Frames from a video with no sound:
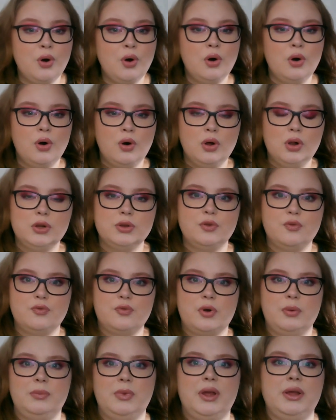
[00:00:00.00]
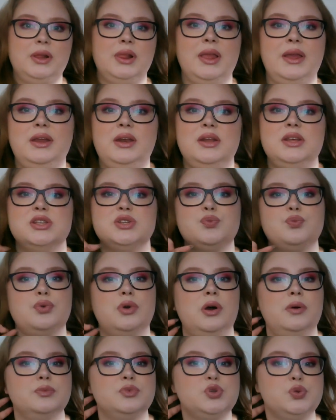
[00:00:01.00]
pulled from like Laney's
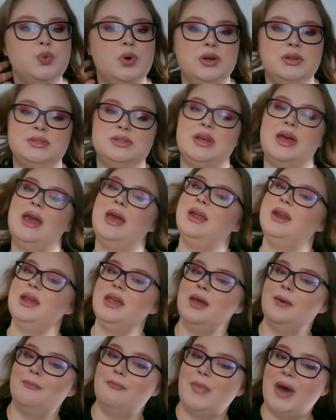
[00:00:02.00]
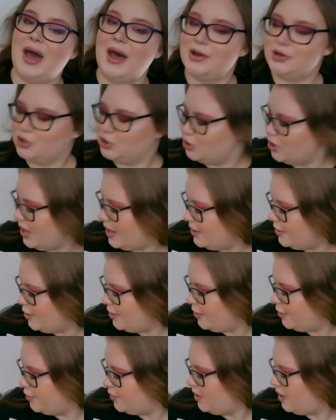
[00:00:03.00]
prompts was any matte
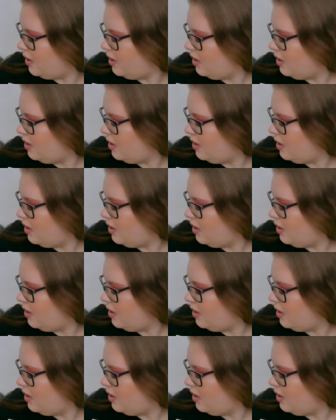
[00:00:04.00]
shadow,